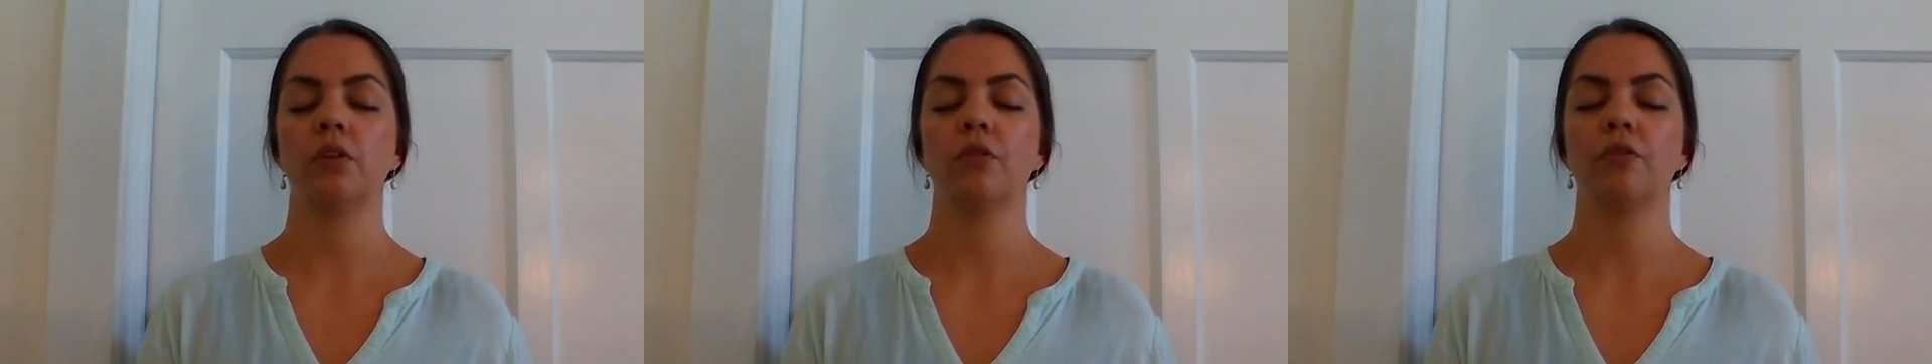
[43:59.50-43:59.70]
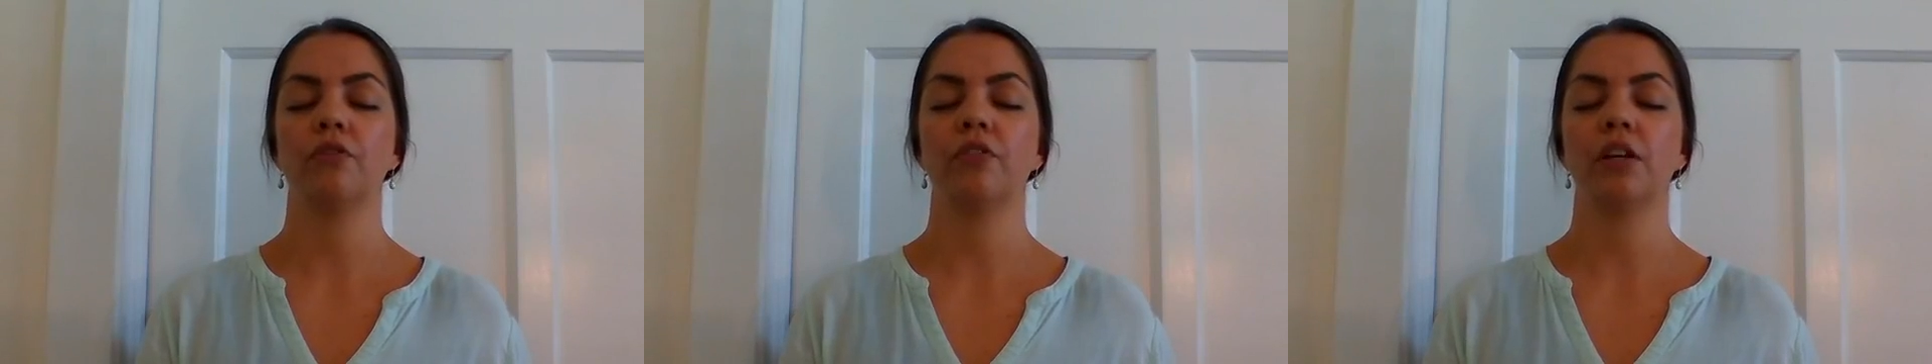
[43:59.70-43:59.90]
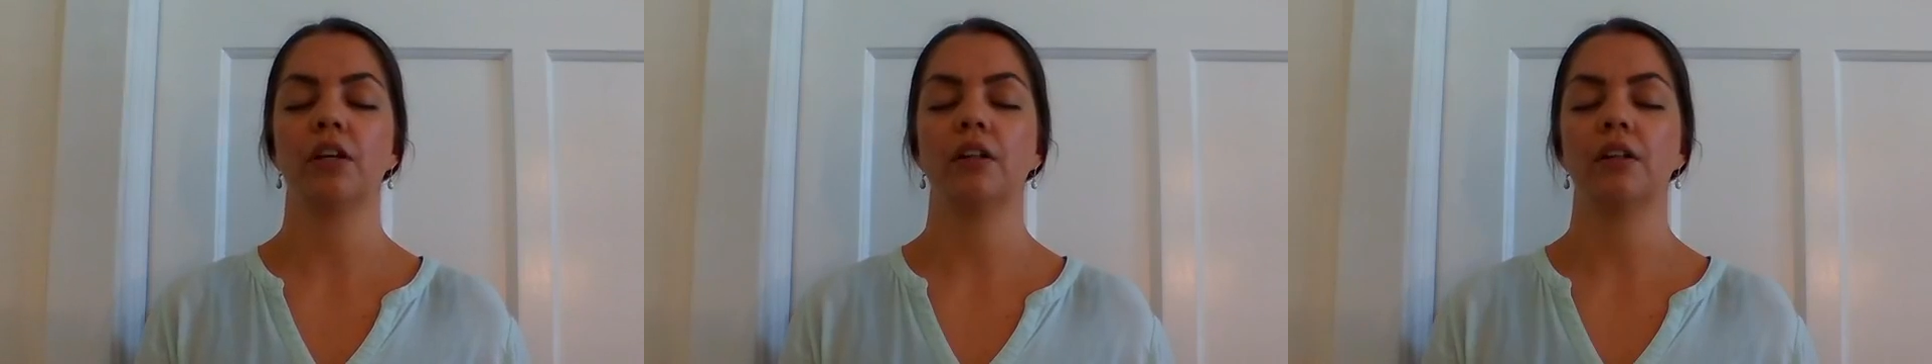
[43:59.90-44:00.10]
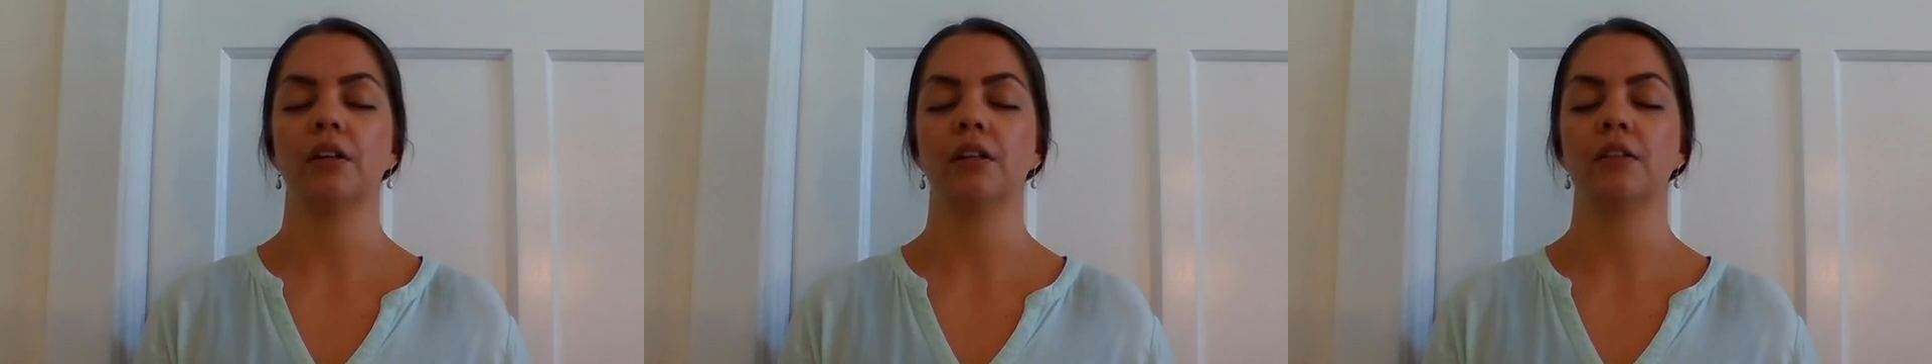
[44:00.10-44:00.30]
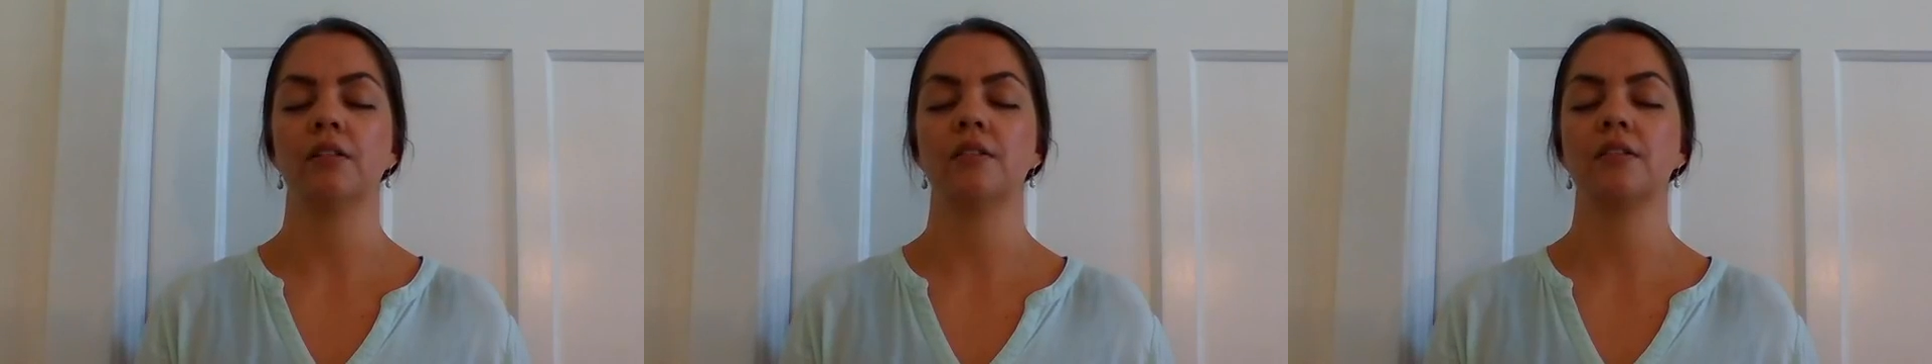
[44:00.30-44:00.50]
Can you feel
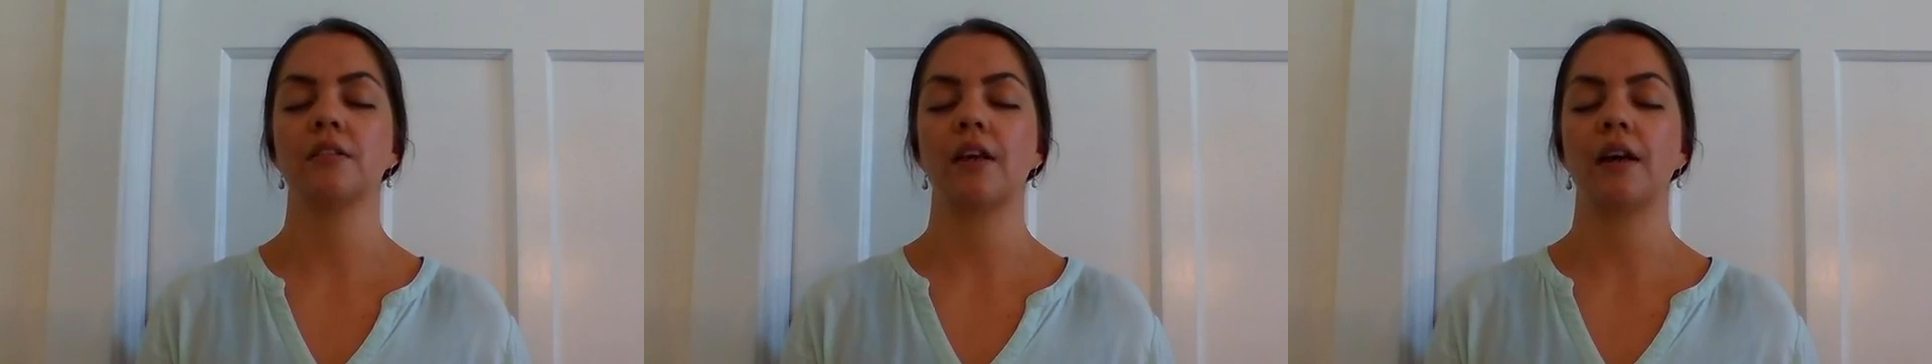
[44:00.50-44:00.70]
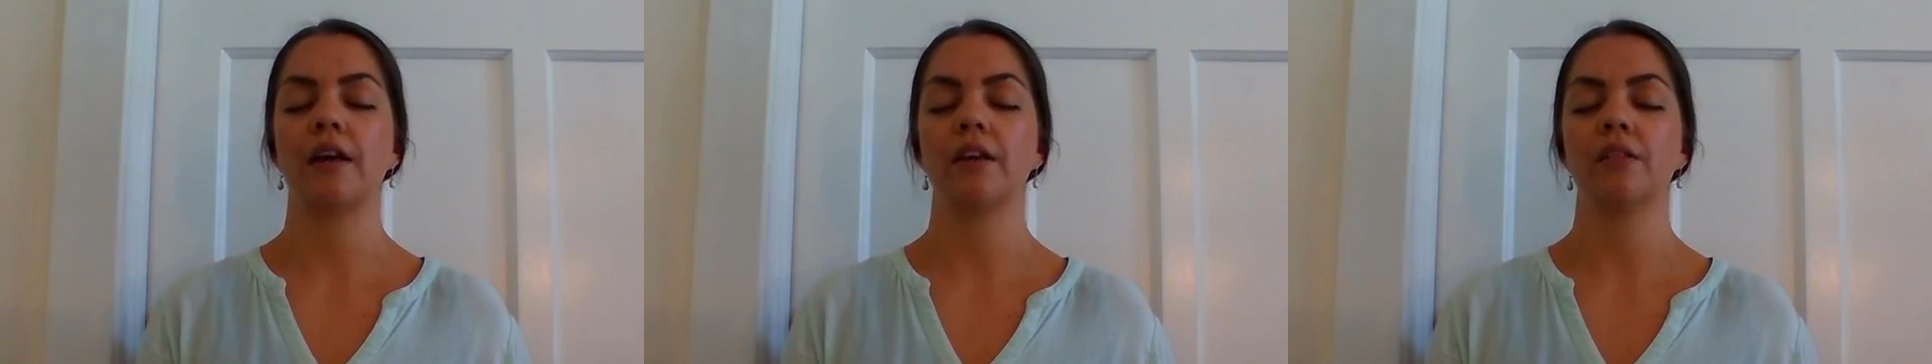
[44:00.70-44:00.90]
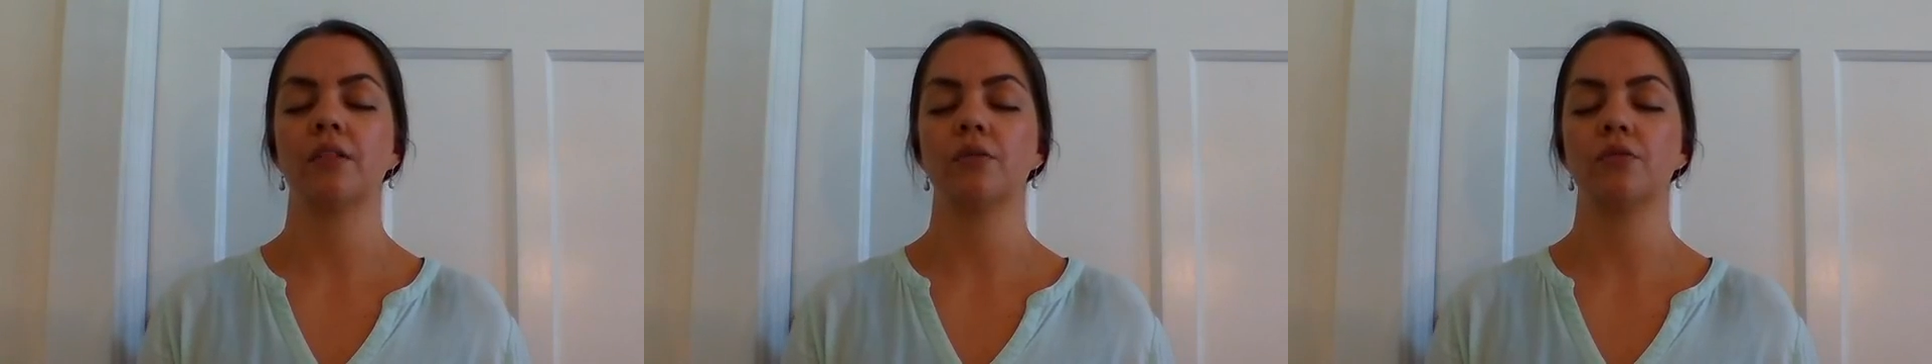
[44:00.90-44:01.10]
inside